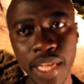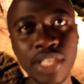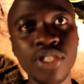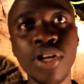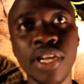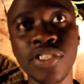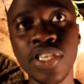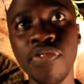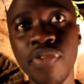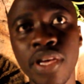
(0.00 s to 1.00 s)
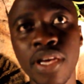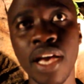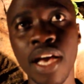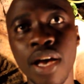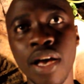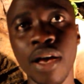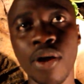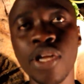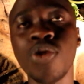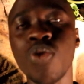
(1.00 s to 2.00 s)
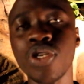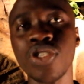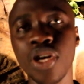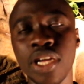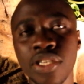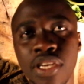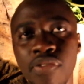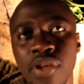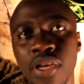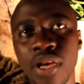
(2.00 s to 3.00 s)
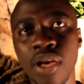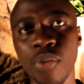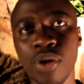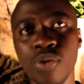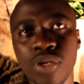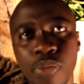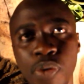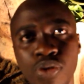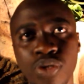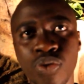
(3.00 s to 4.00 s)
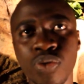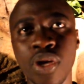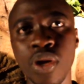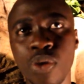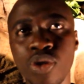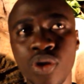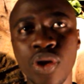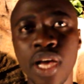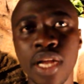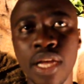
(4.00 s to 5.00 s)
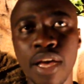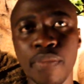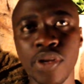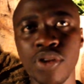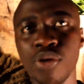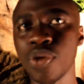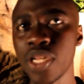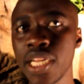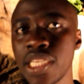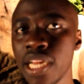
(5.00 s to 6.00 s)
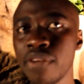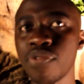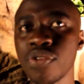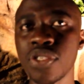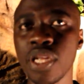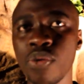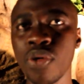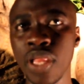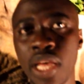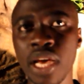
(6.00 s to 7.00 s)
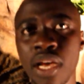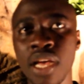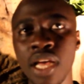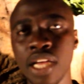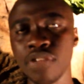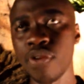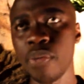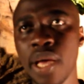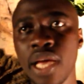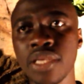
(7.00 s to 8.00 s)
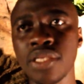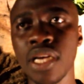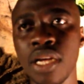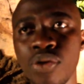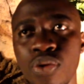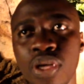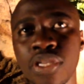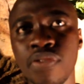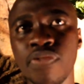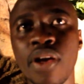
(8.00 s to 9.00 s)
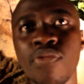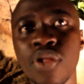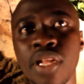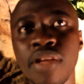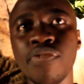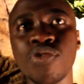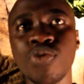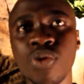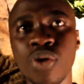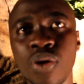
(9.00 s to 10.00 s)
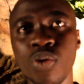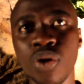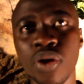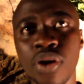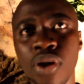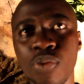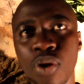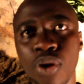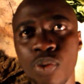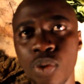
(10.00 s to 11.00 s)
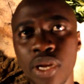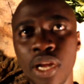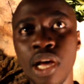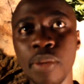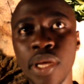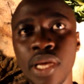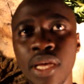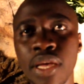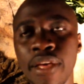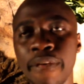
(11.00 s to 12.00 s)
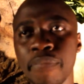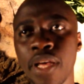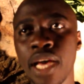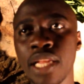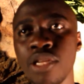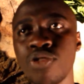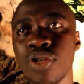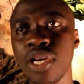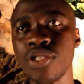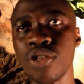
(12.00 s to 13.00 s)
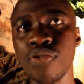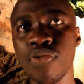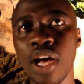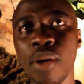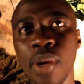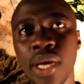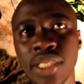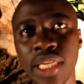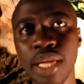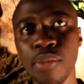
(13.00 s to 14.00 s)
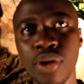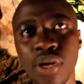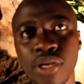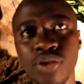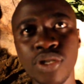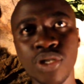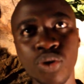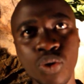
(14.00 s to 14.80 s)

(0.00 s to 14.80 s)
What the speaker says: it's not achieving. It was not achieving what it was supposed to. When you look at maternal mortality levels that were there as far back as 2005, when the levels were quite alarming, the introduction of karma has enabled countries to